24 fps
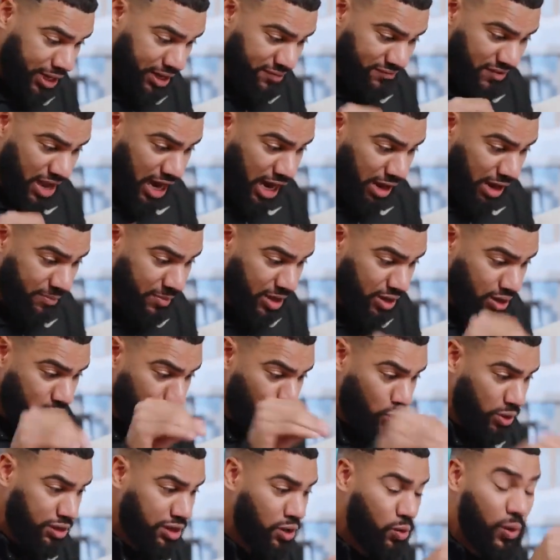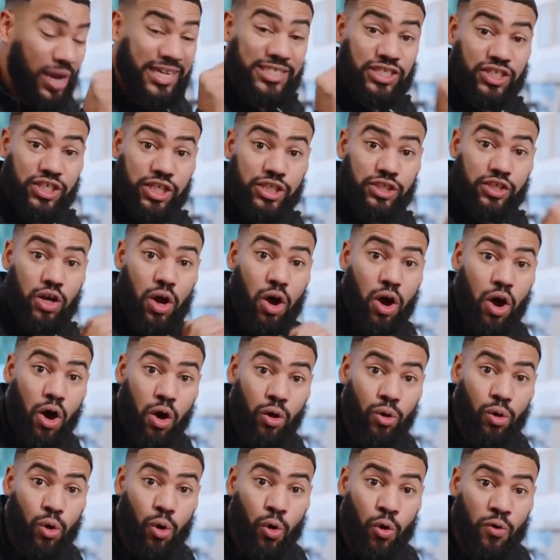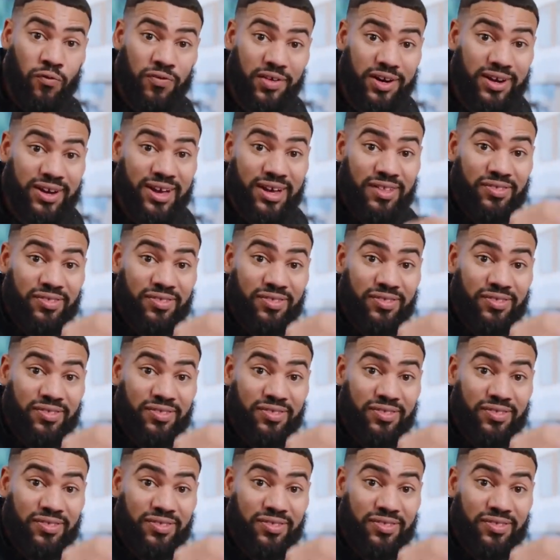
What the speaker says: environment with questions all over.